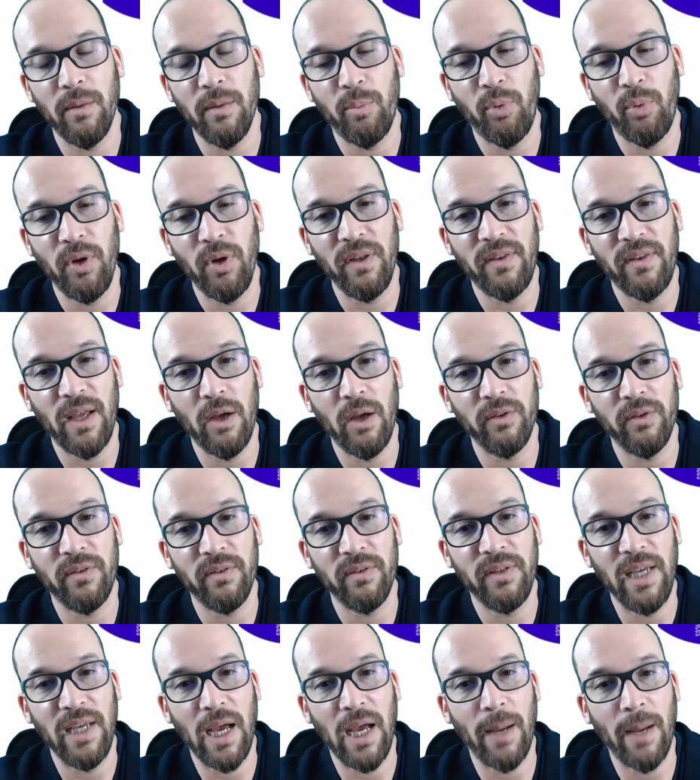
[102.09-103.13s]
Print
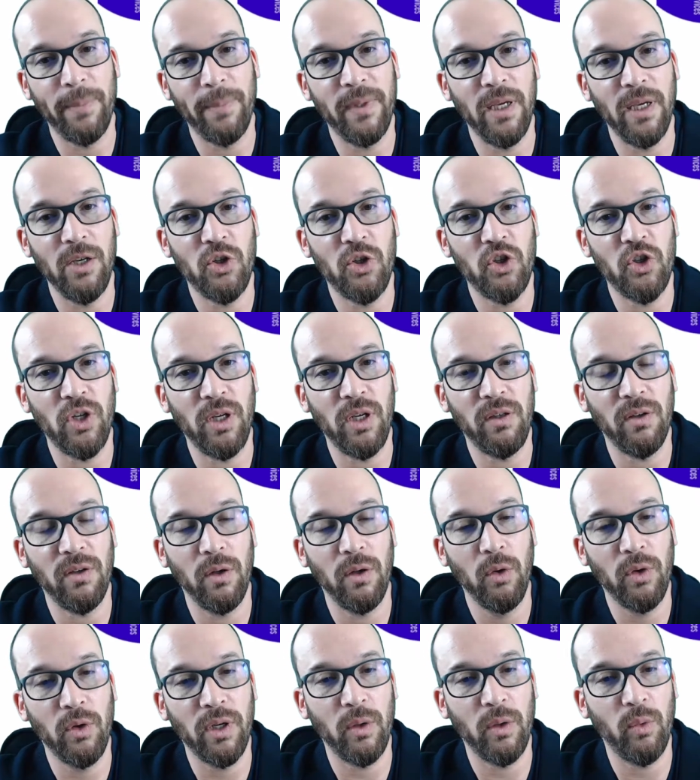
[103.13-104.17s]
out the update sheet,
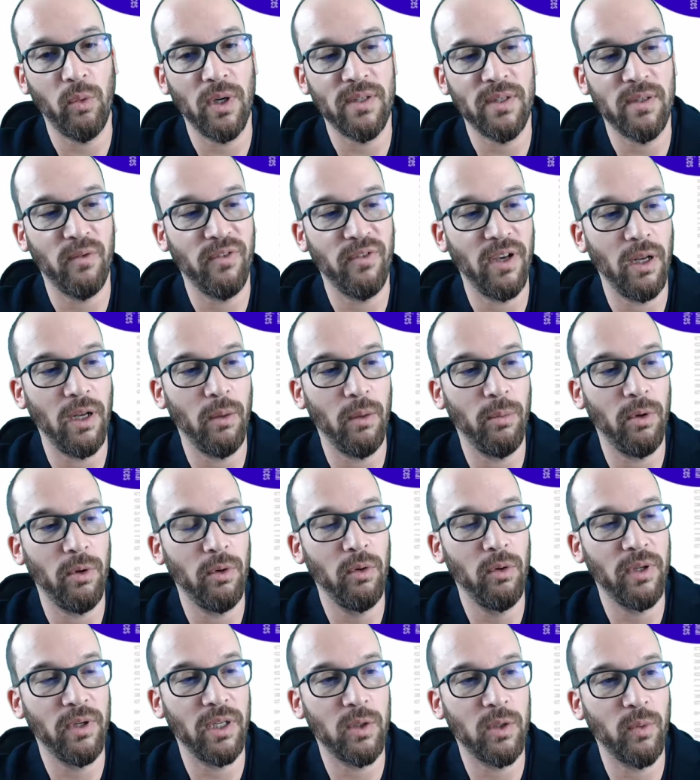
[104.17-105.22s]
look at what's available,
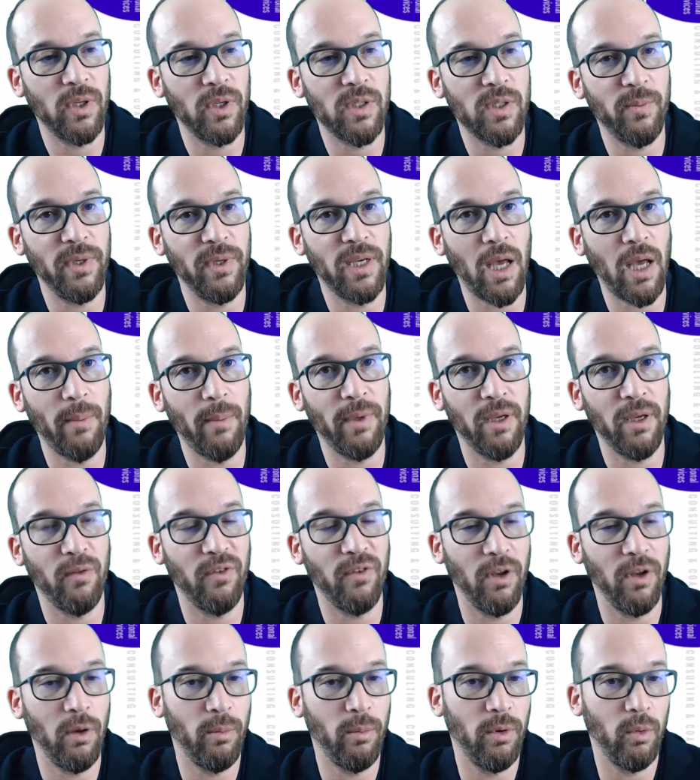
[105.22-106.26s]
look at what's becoming
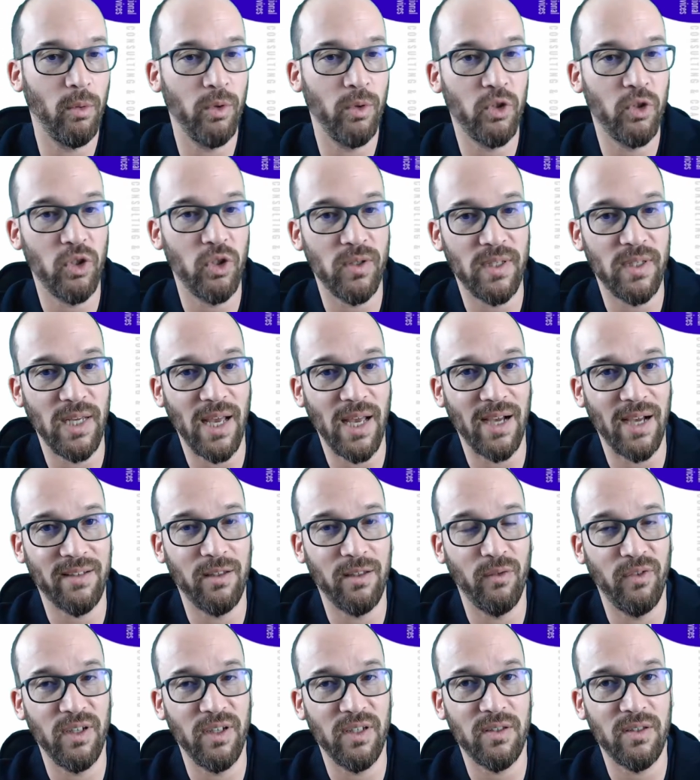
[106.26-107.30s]
available, which is the
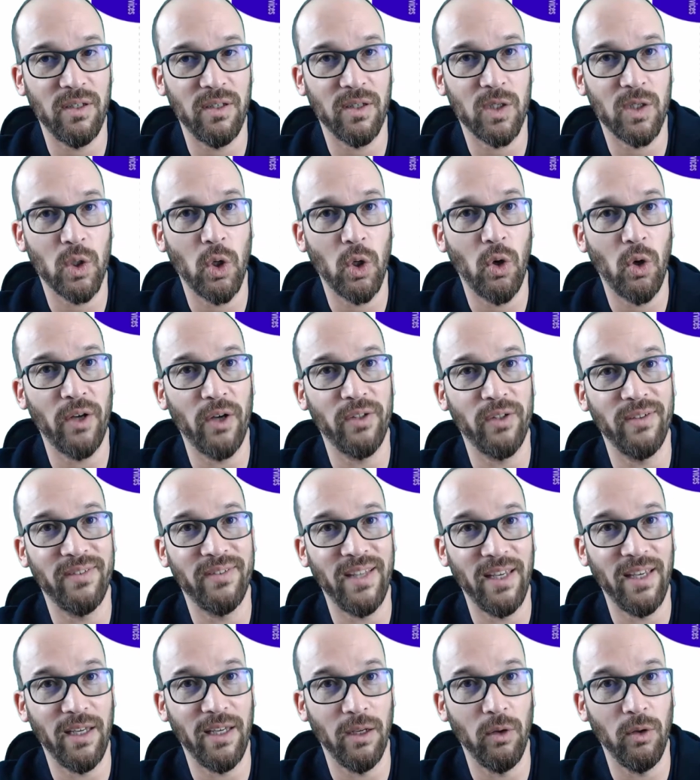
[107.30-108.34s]
active listings. Go out
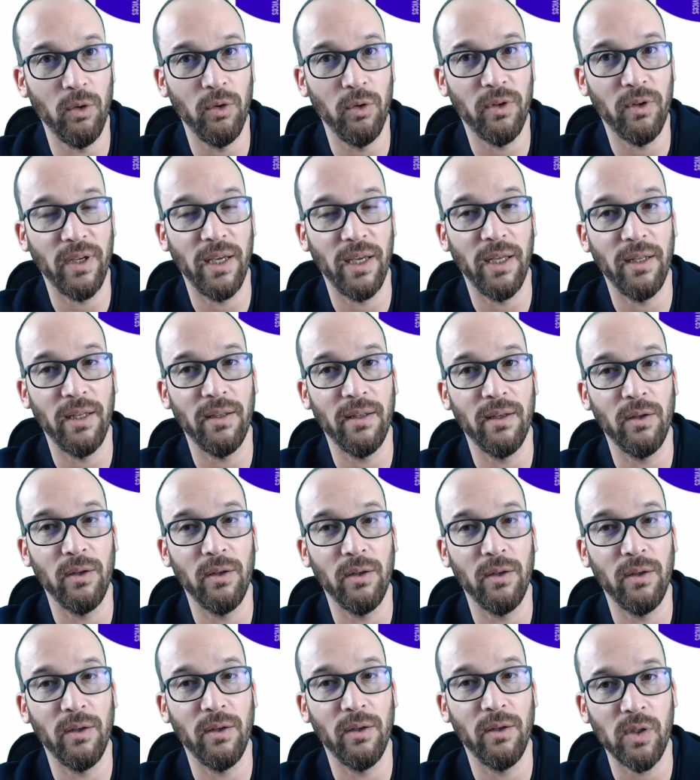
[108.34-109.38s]
and take a look,
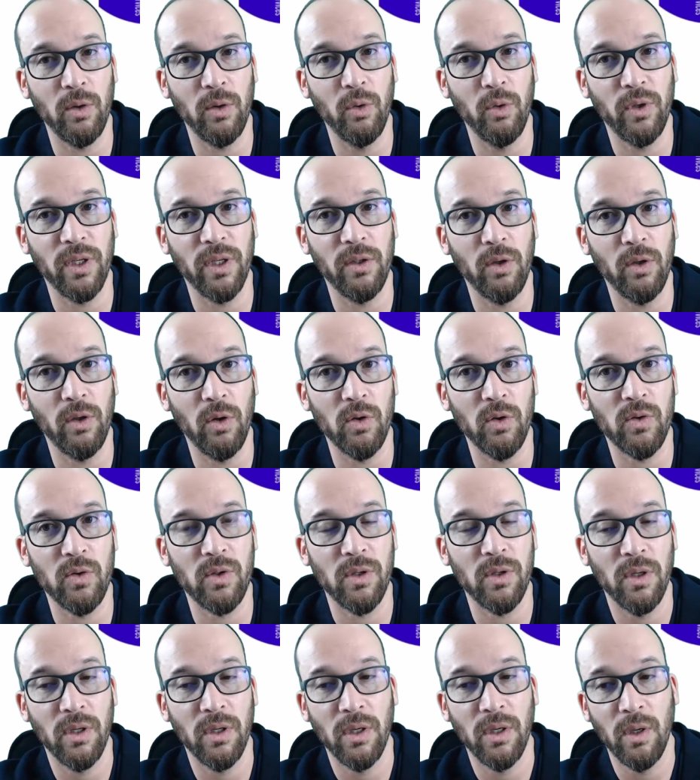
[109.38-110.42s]
and also look at
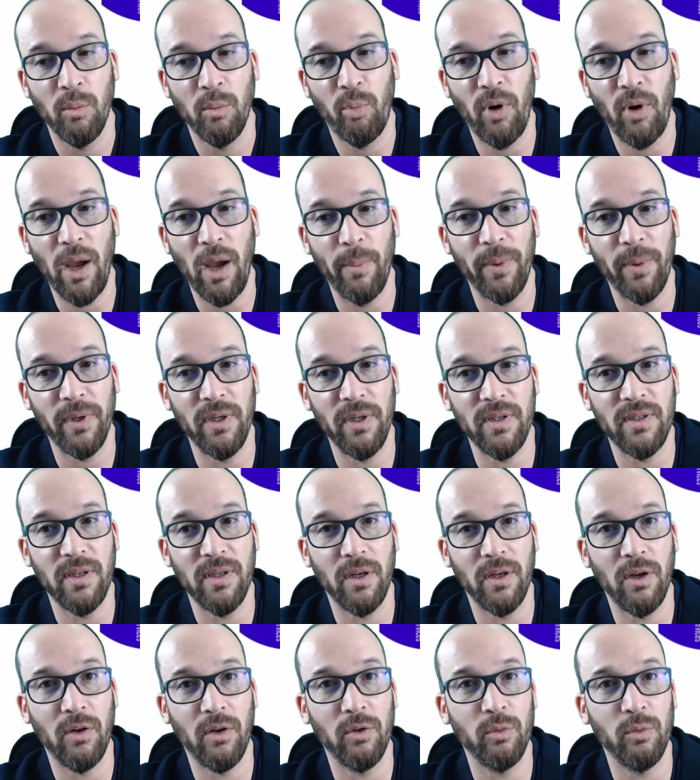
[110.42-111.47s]
those properties
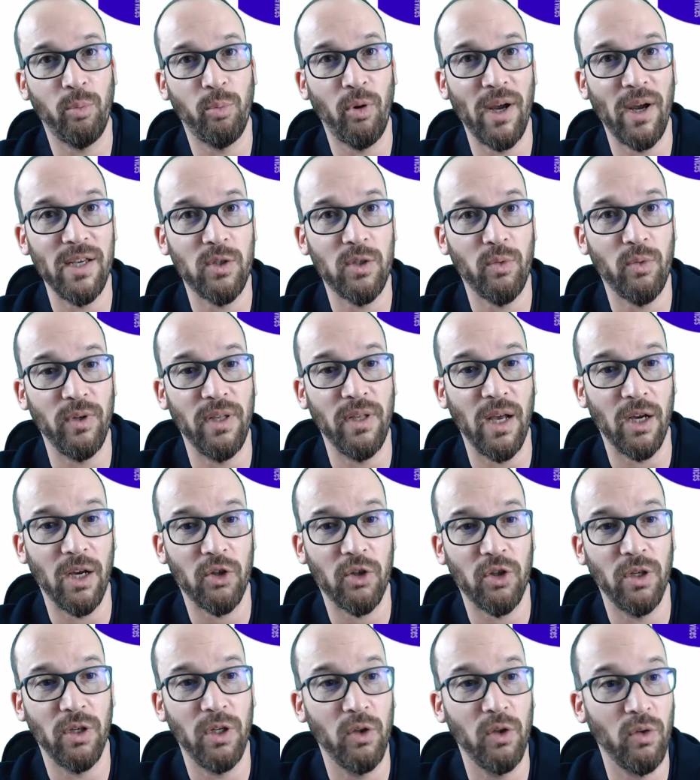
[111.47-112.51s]
that are on price
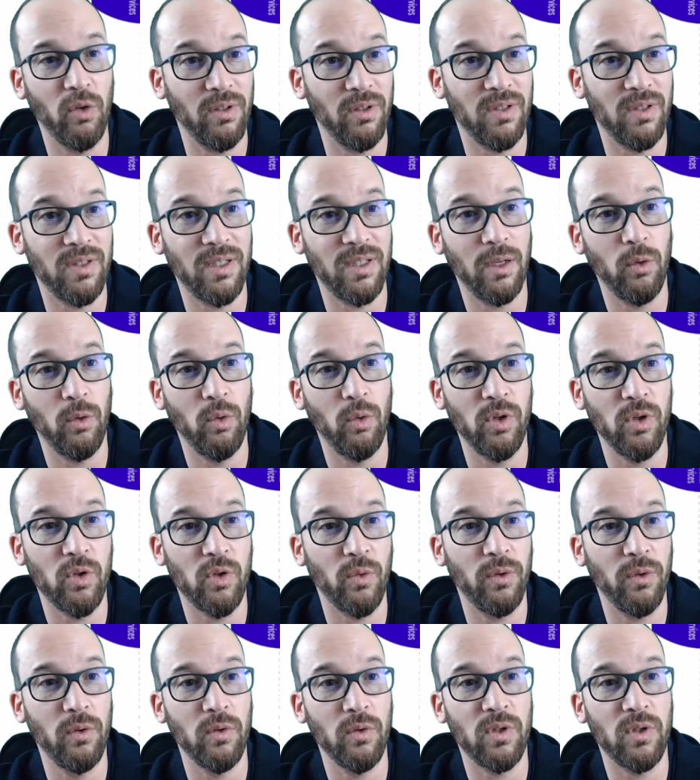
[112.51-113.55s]
reduction. You need to understand who is
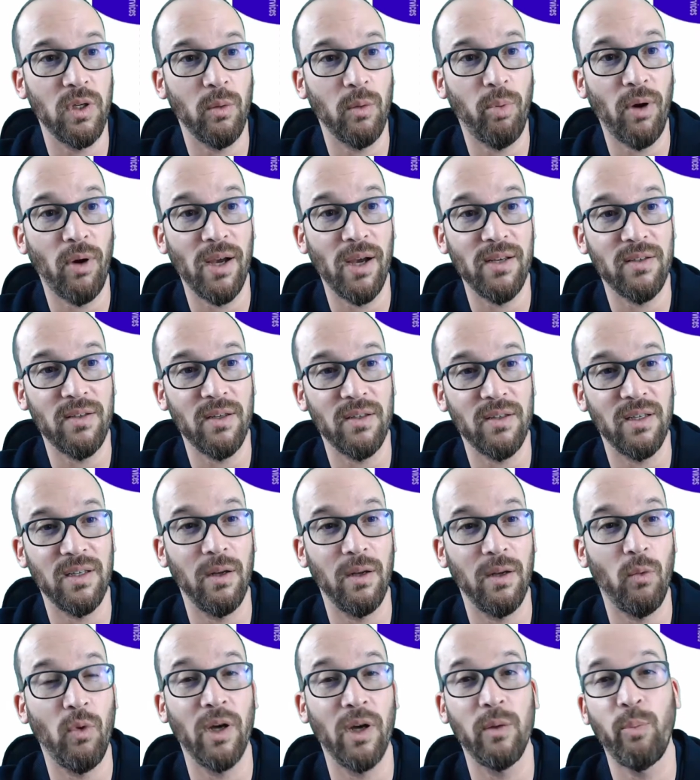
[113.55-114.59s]
reducing prices and
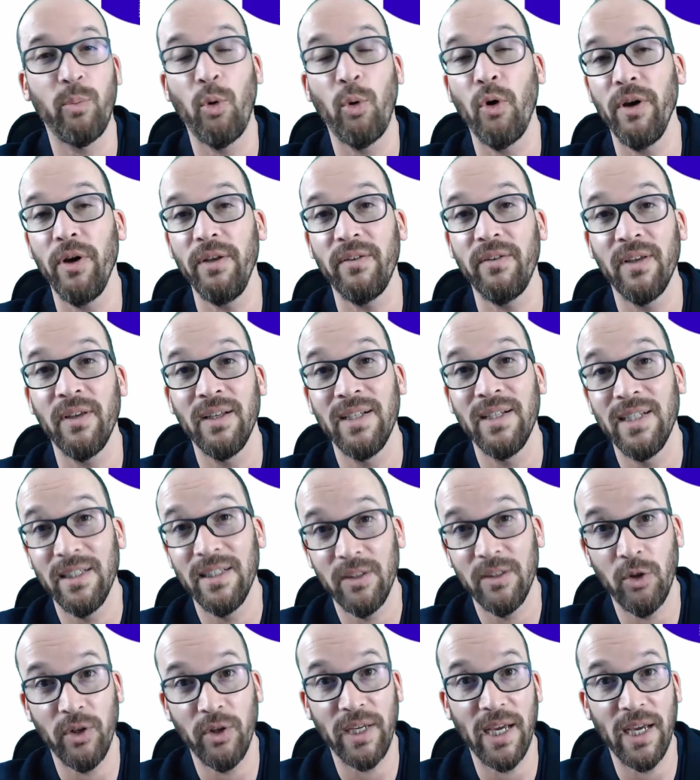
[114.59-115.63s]
at what point
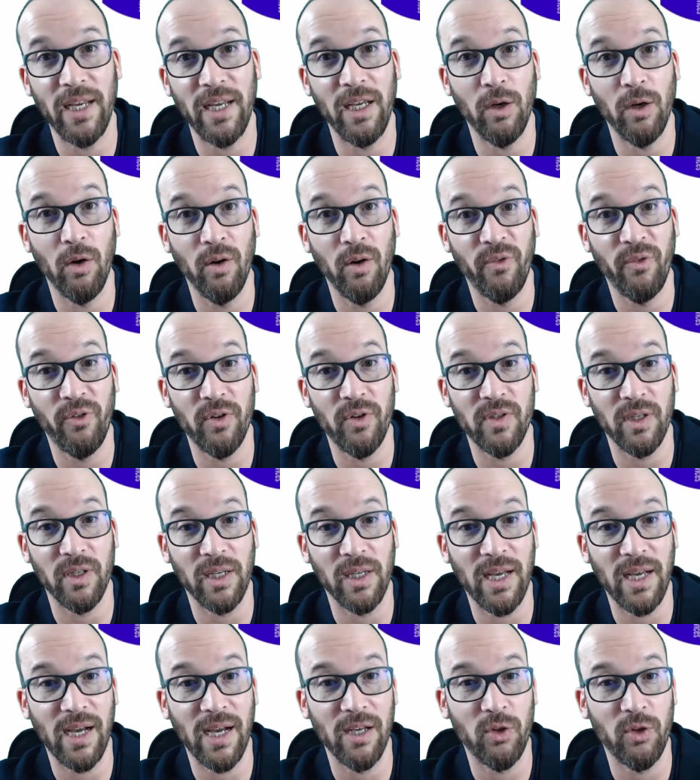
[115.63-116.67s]
they're getting offers
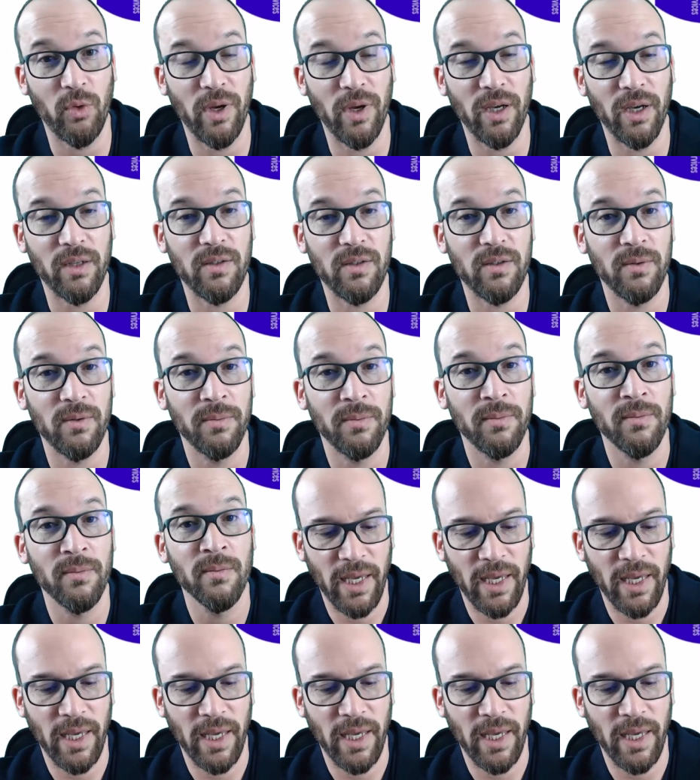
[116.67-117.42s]
and contracts.